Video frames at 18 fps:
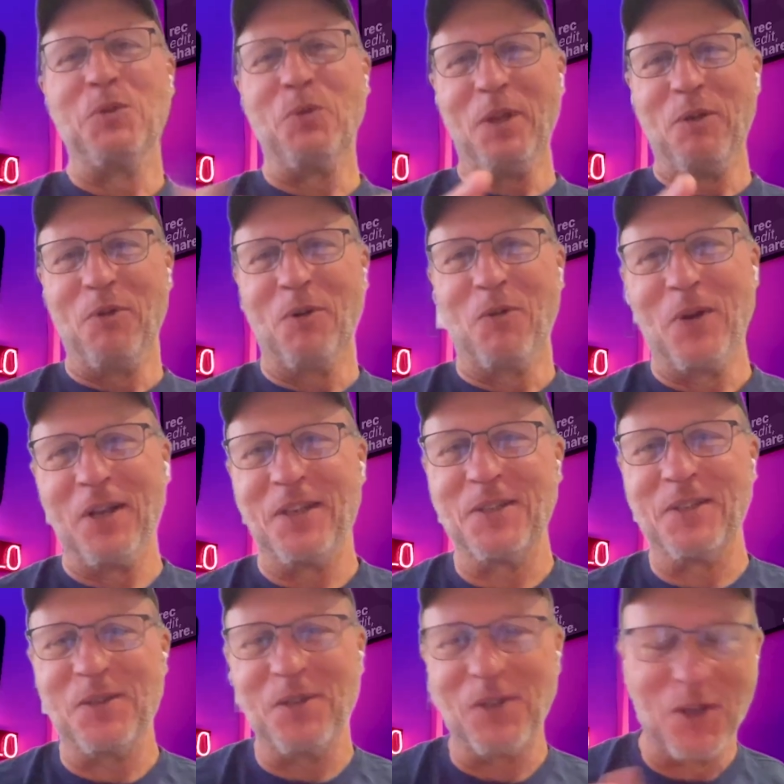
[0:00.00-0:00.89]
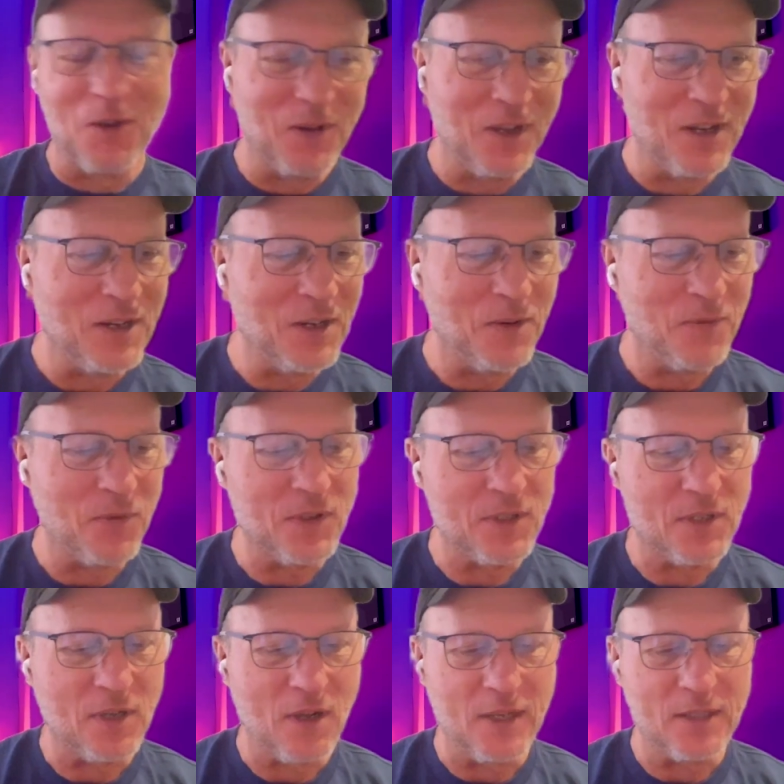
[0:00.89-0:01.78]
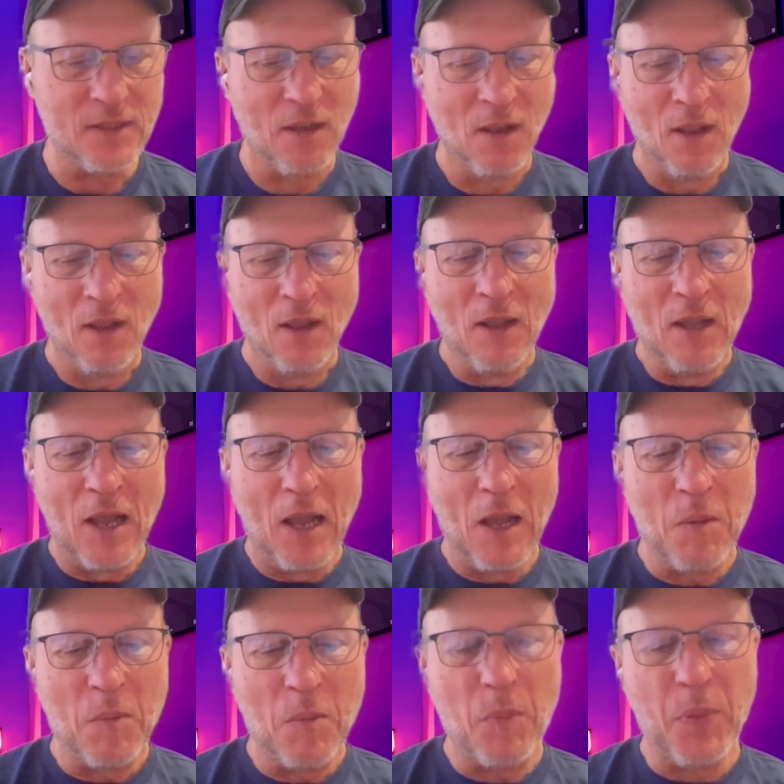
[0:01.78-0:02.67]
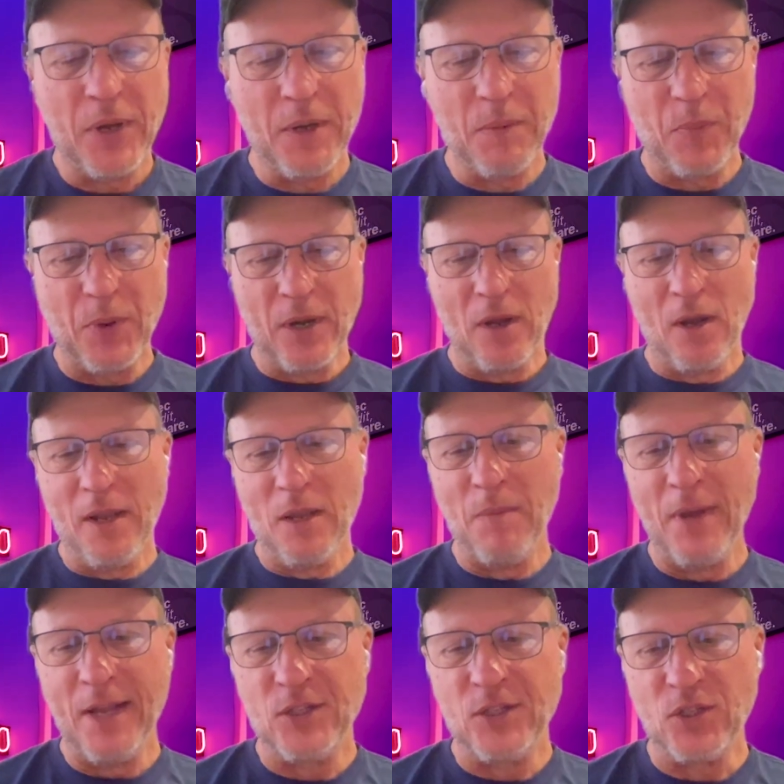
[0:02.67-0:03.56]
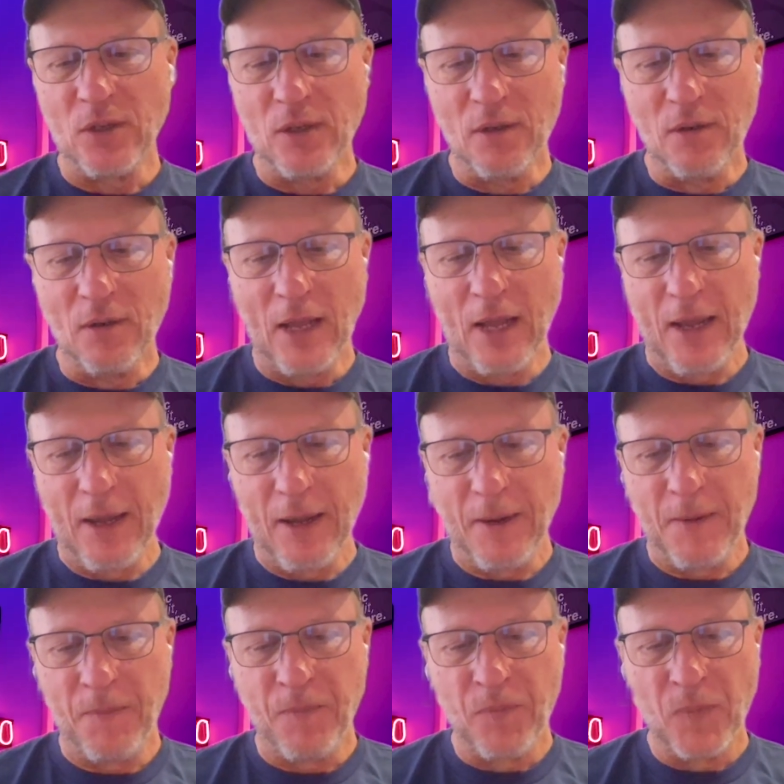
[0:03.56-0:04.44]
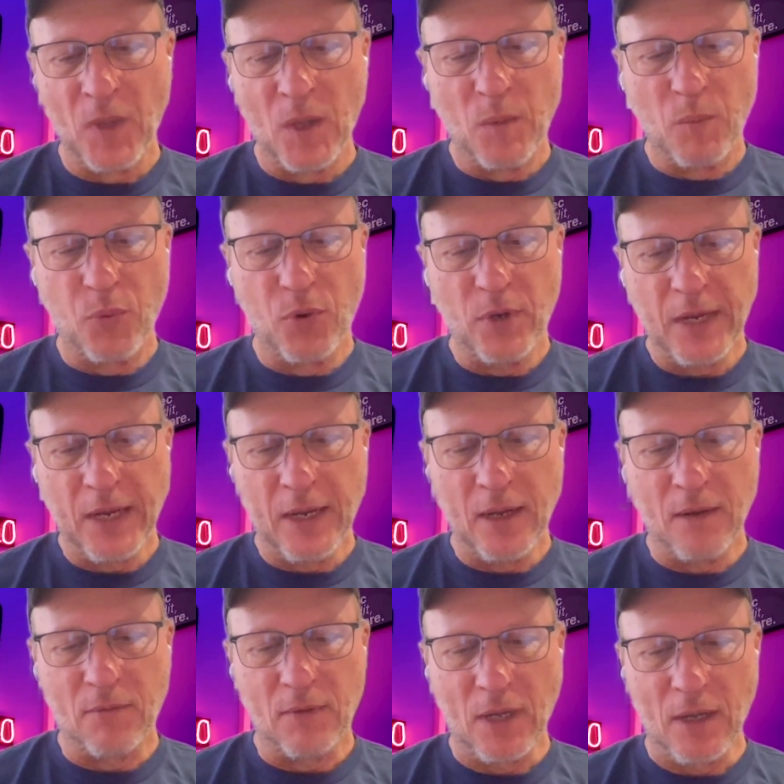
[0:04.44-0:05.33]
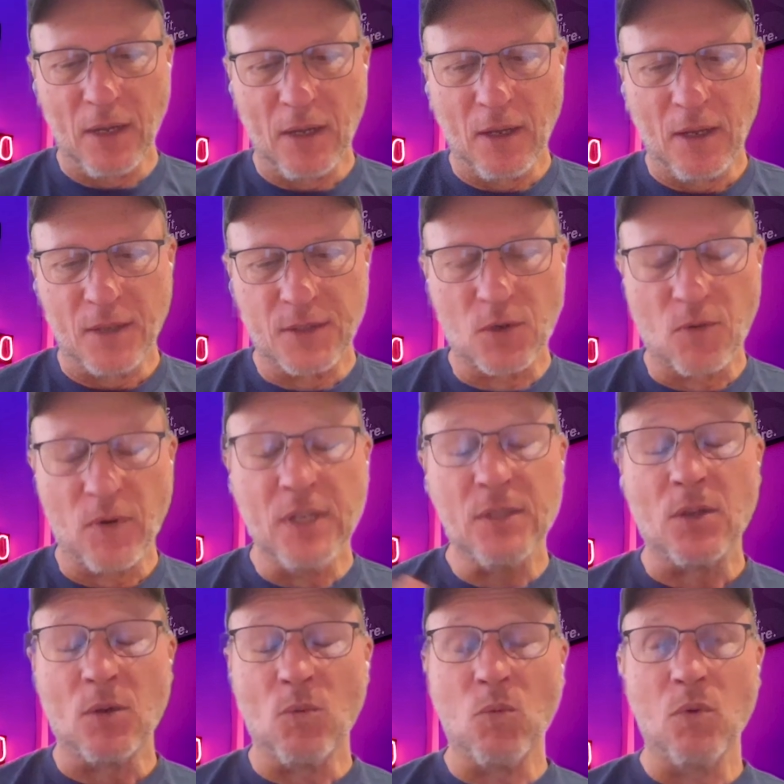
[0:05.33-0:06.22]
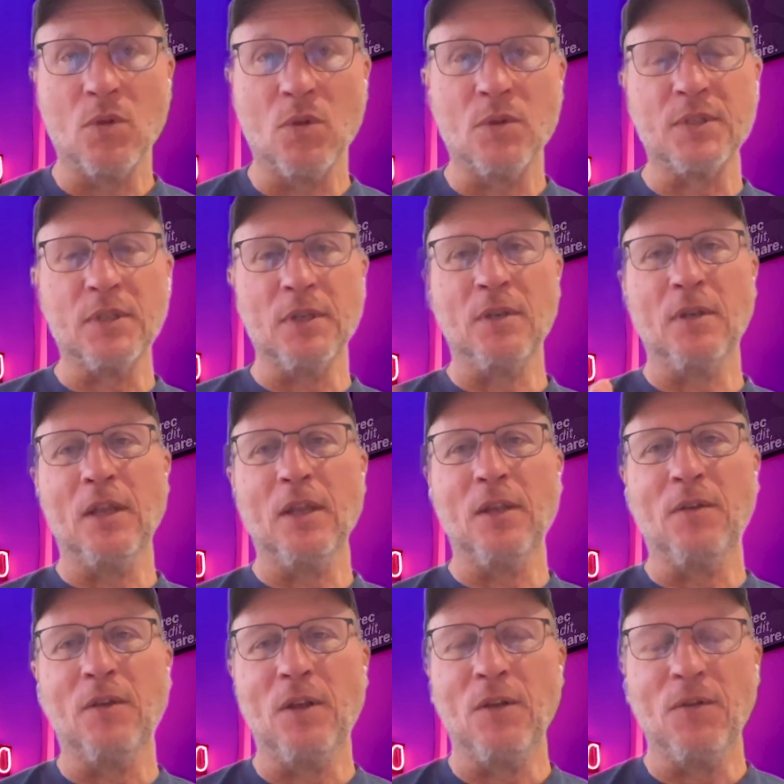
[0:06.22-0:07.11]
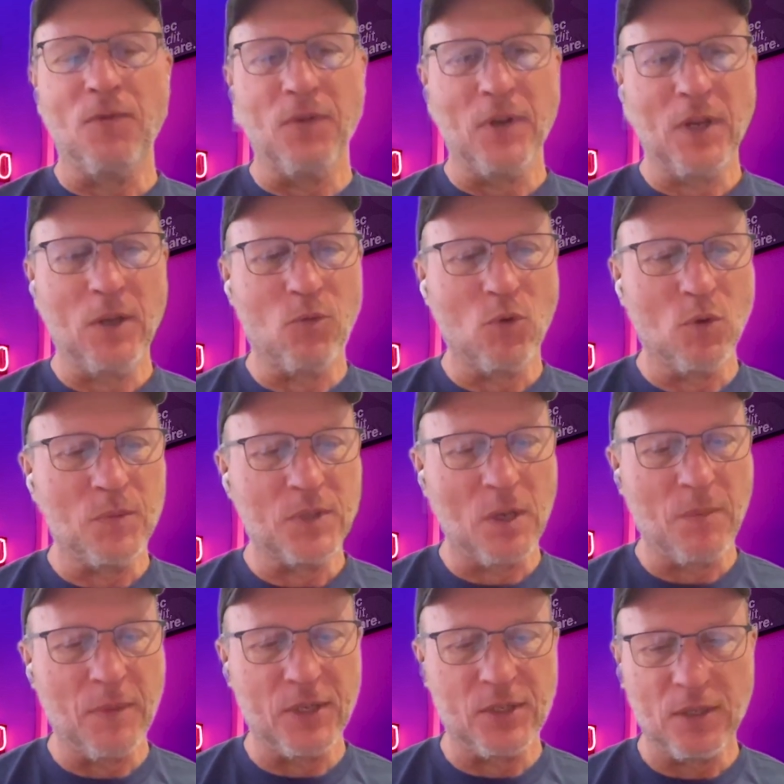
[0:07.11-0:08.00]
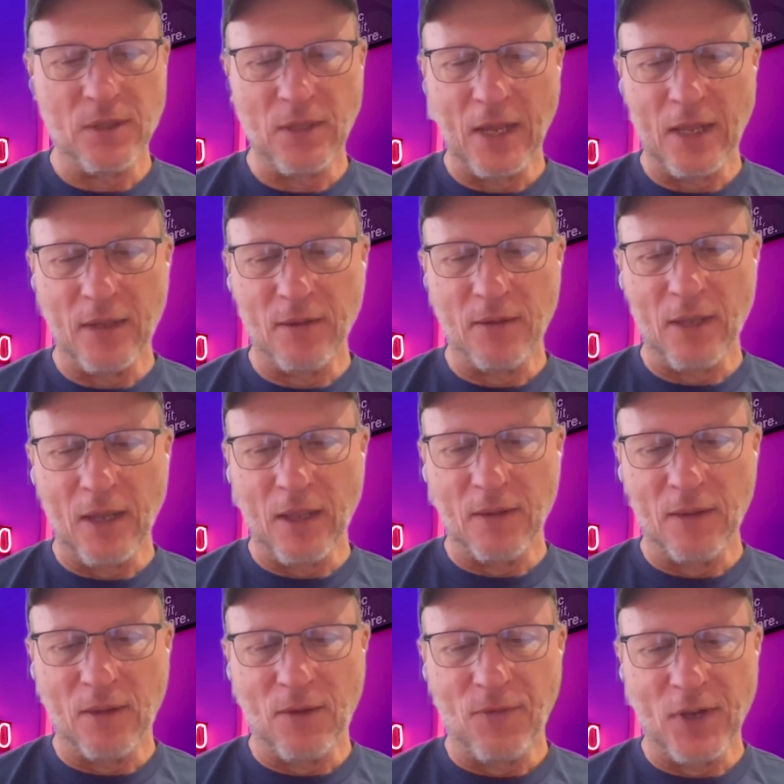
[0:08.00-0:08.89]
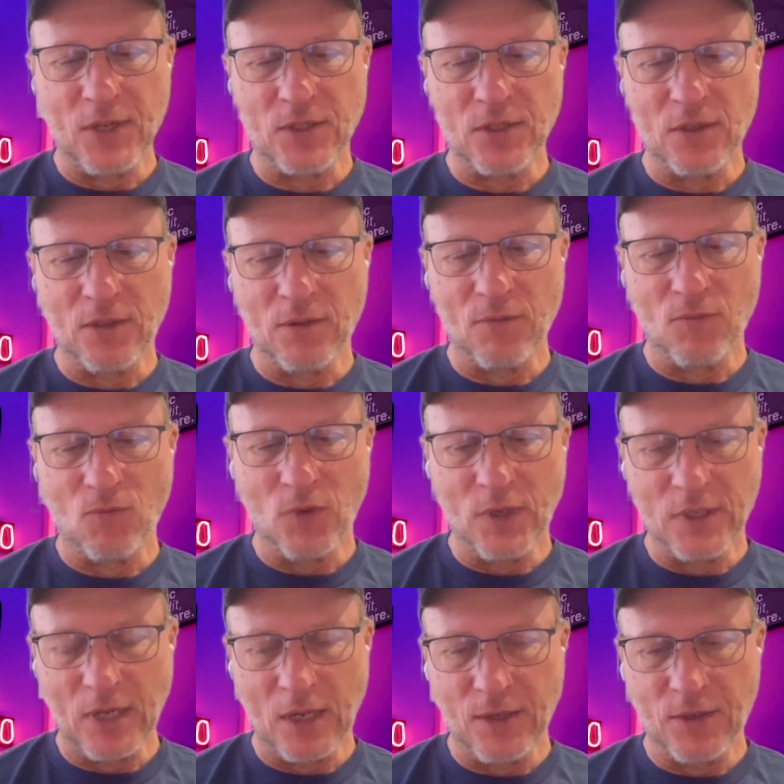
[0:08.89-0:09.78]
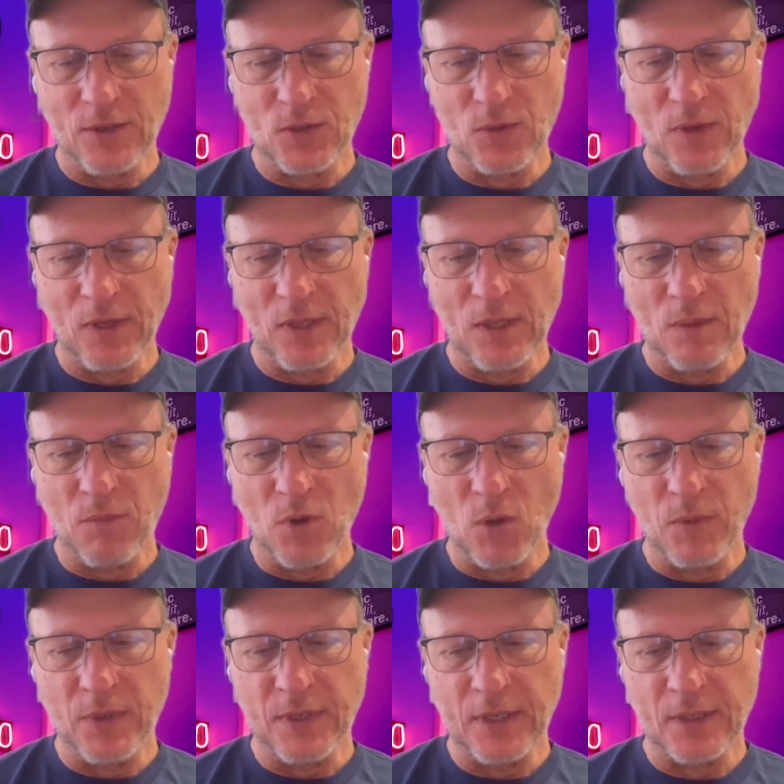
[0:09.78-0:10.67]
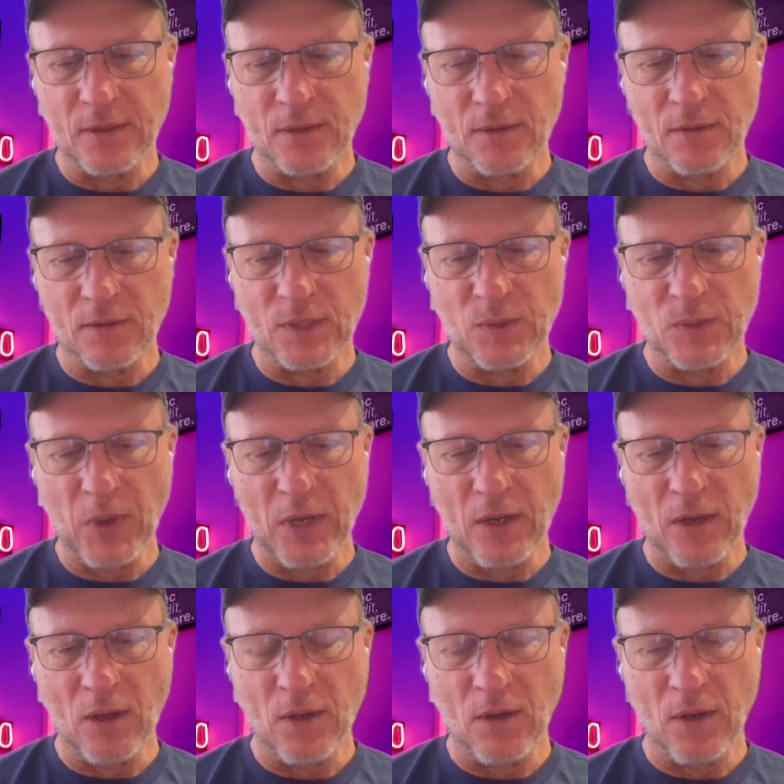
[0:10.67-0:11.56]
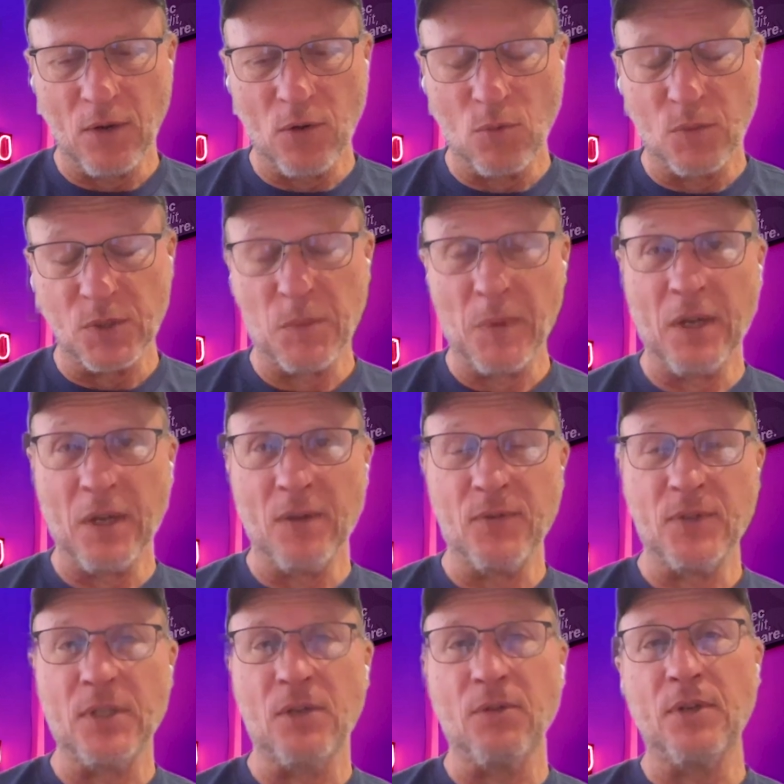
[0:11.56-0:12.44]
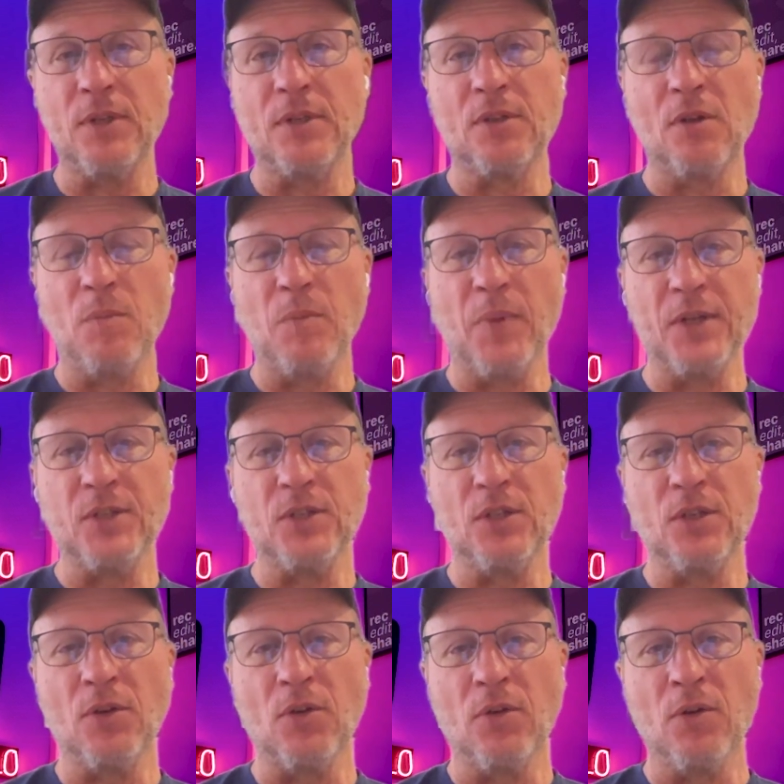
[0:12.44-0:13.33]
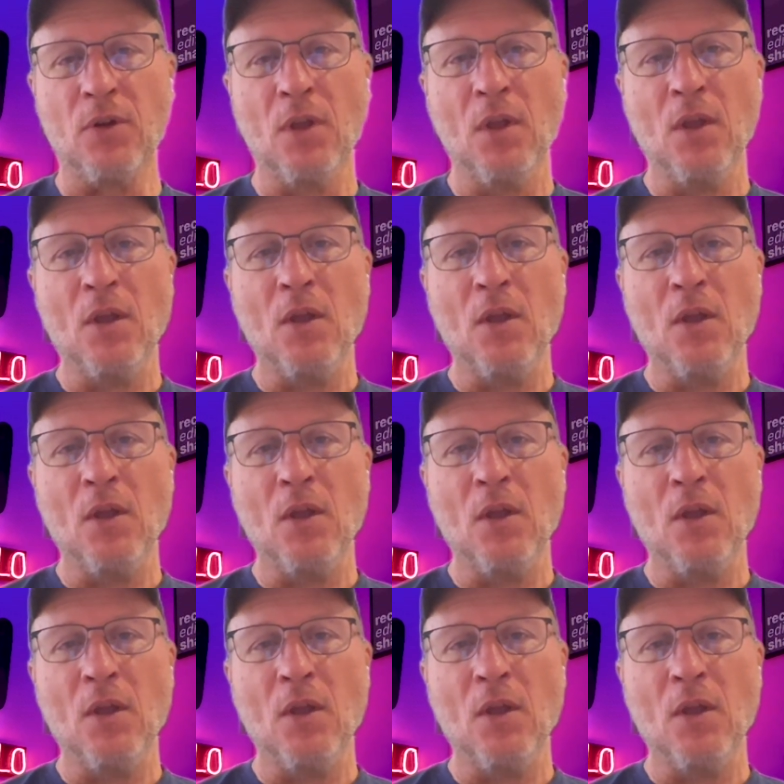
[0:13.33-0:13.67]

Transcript: between requests to go and get a different size. But I imagine putting screens on walls in fitting rooms. I imagine that the fashion retail industry at the moment doesn't spend an enormous amount of interior design budget on.